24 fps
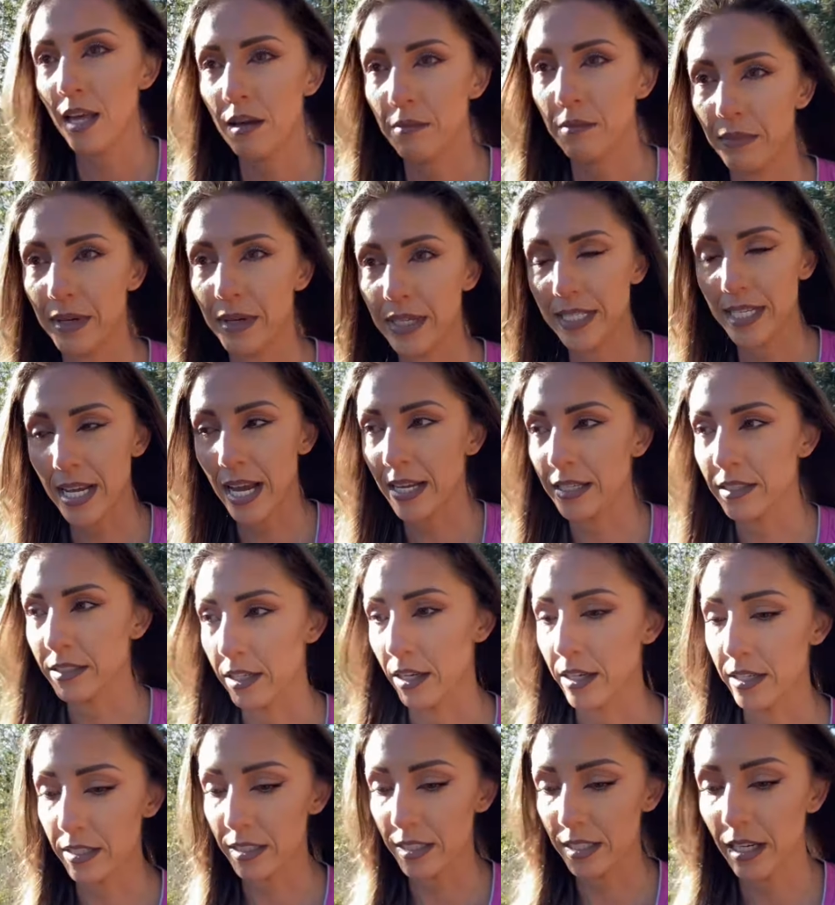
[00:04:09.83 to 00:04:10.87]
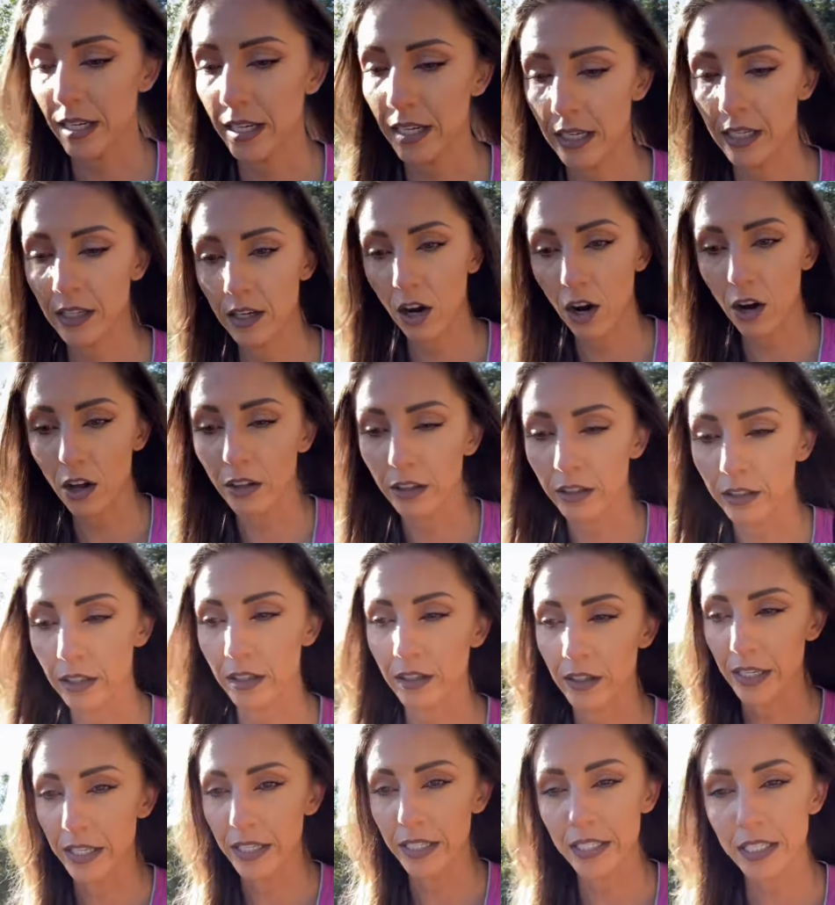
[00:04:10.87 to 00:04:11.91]
My dad does call her
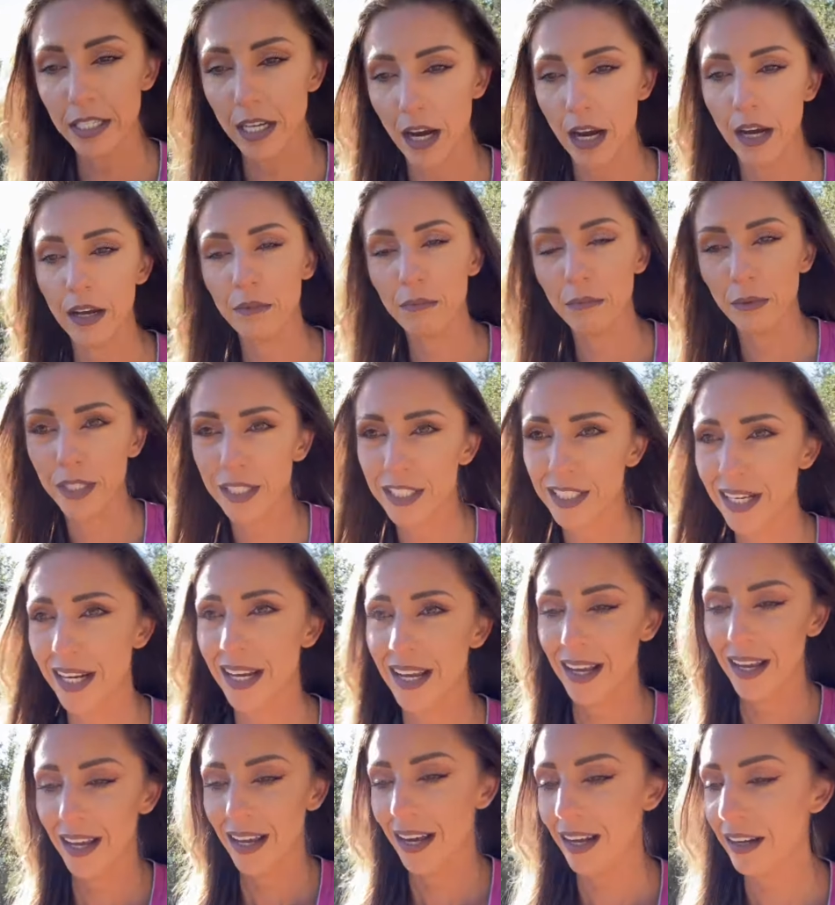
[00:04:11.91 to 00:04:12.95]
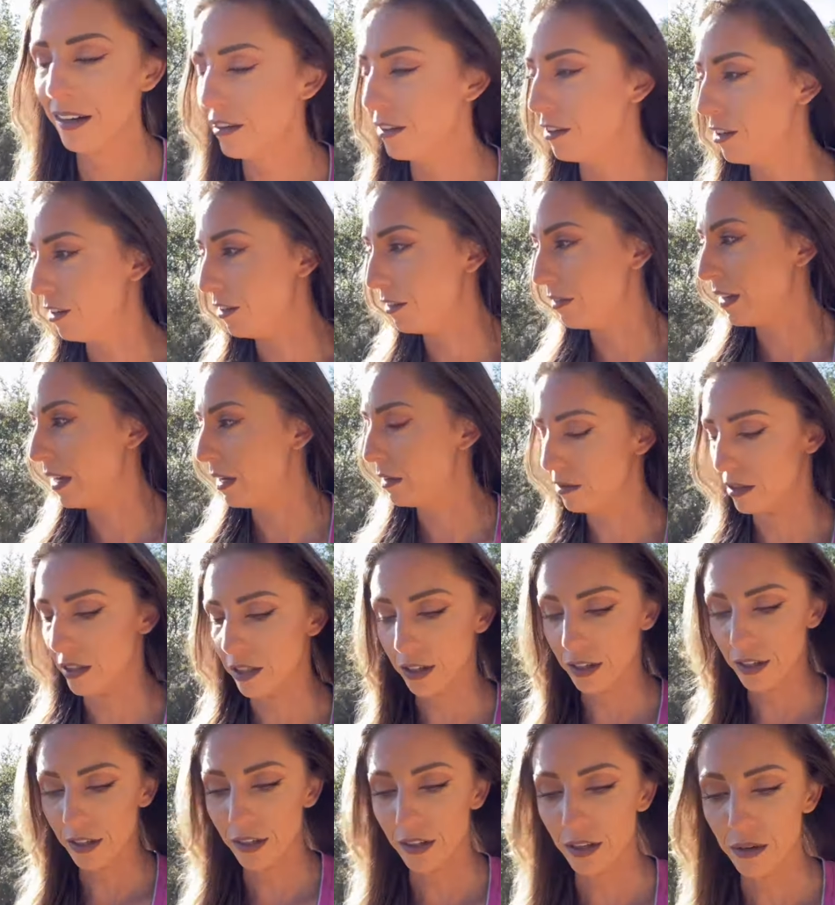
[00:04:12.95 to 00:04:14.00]
in time, which I don't know if that was a
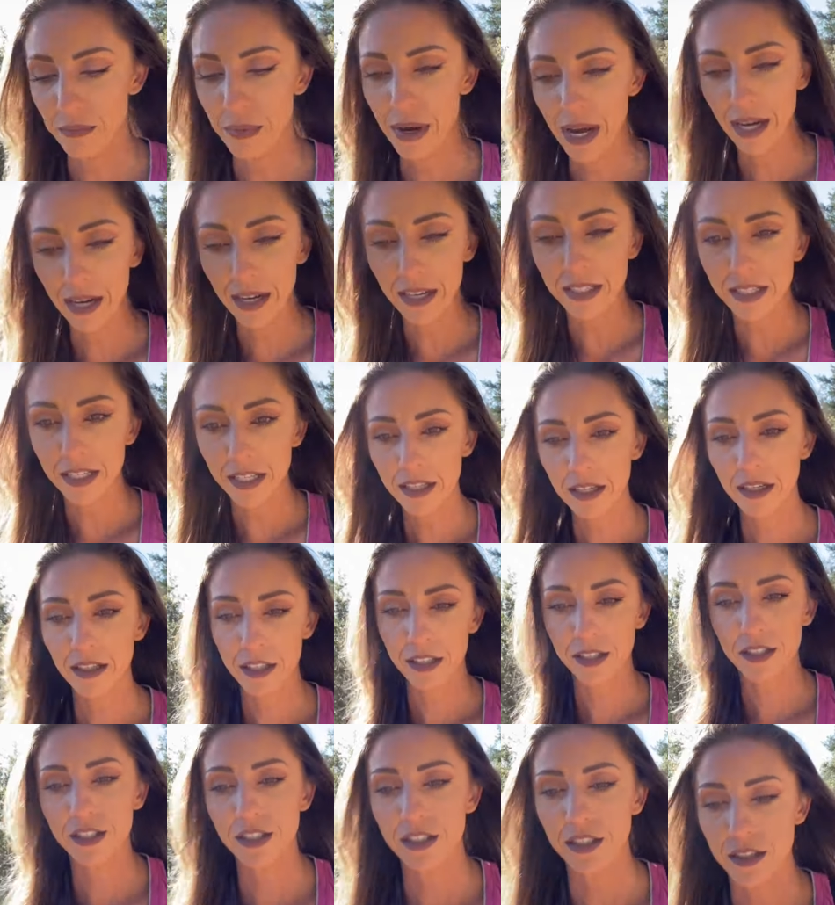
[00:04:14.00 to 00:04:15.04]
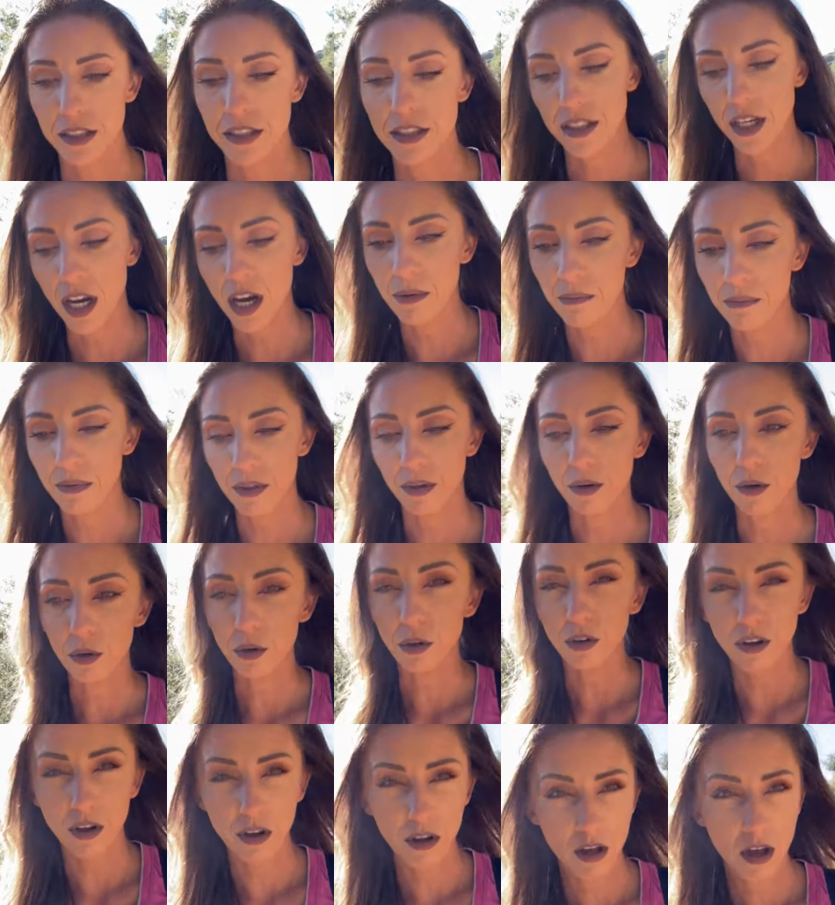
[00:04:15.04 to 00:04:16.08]
good or a bad idea, because she just sobbed the
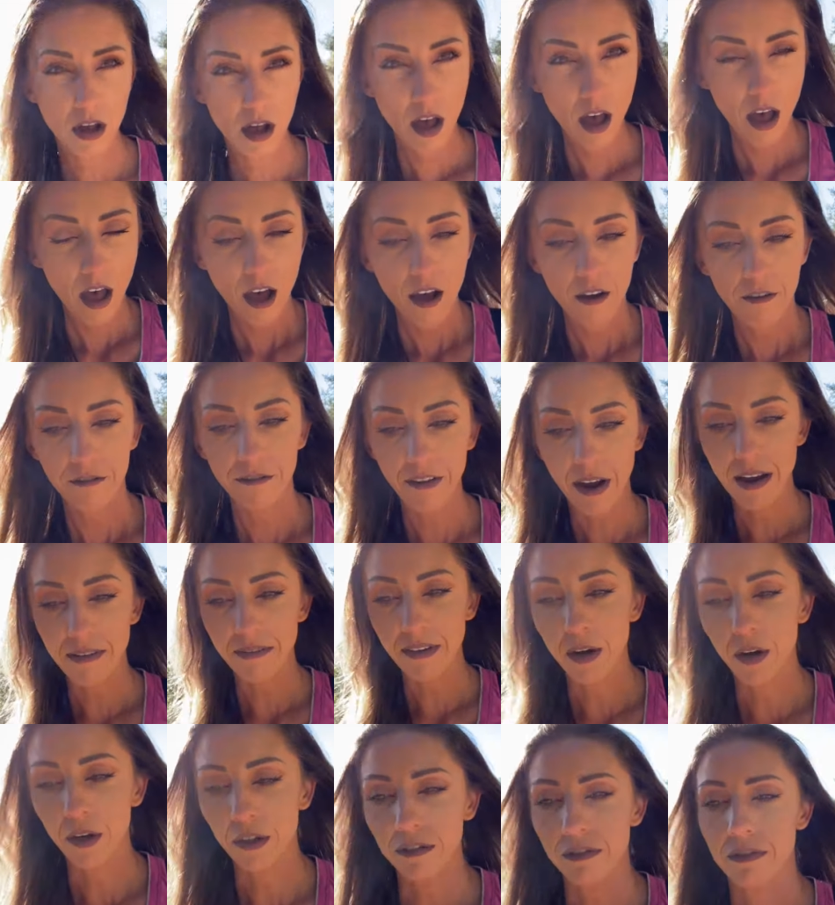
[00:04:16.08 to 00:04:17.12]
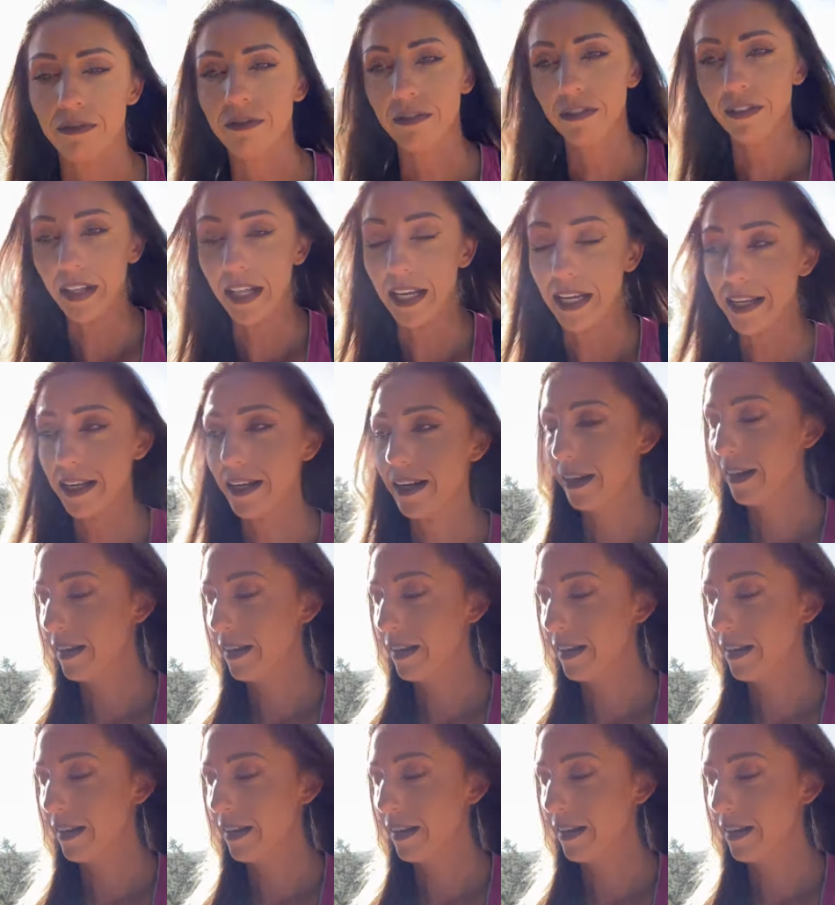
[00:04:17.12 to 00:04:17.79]
whole 5-hour flight.